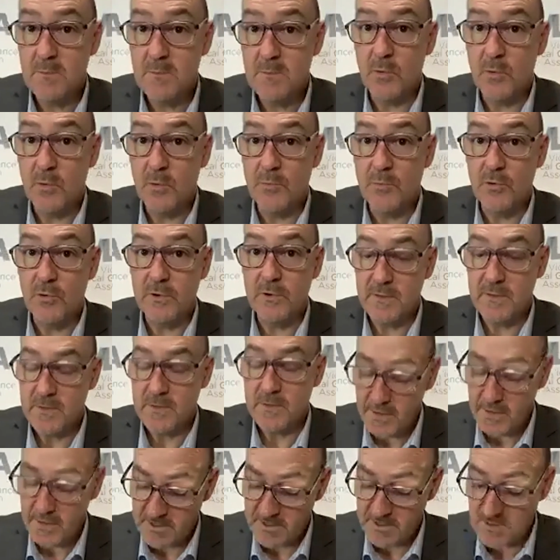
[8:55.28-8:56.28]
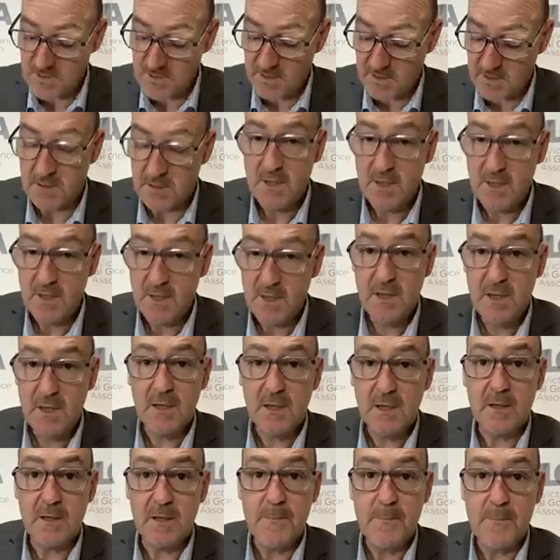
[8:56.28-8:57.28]
more broadly in the public sector.
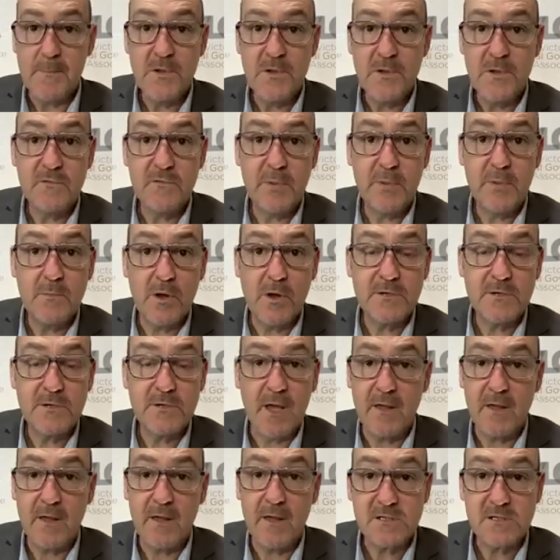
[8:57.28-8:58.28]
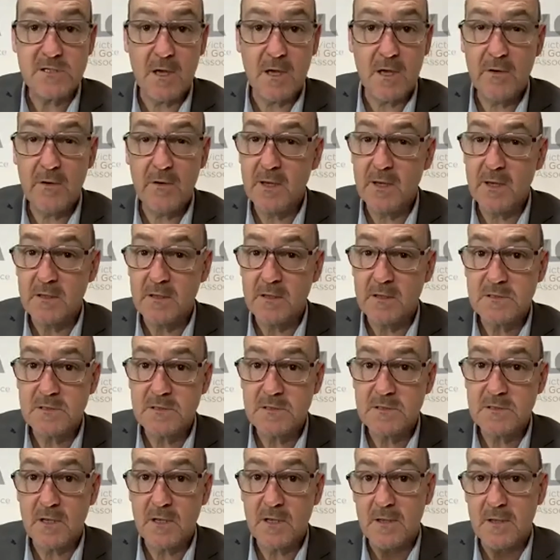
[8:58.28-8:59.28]
You've been monitoring how that's going,
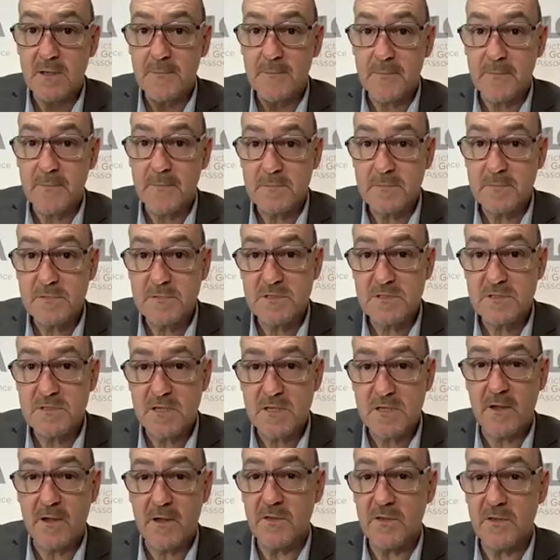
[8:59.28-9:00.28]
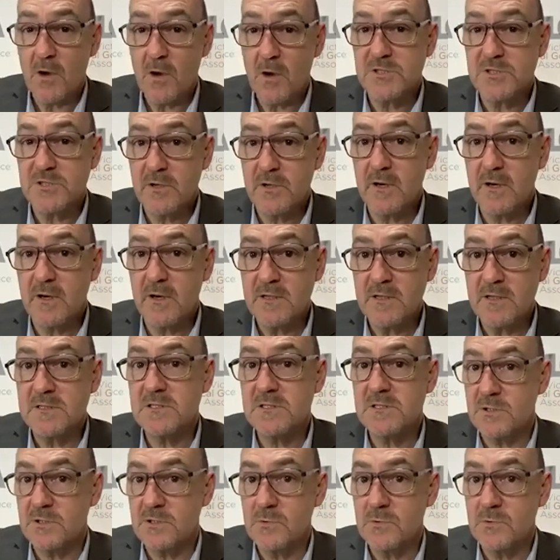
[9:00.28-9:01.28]
and sounds like the
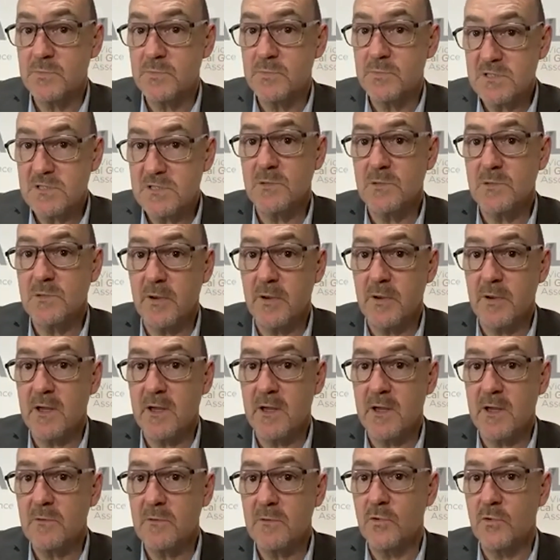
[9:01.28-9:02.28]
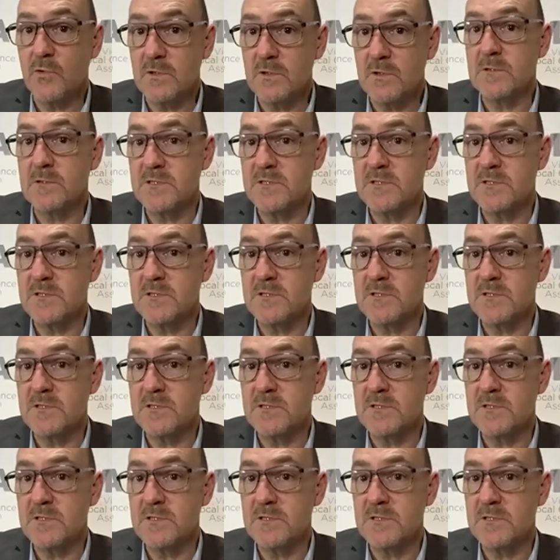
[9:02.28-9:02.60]
opportunities to participate will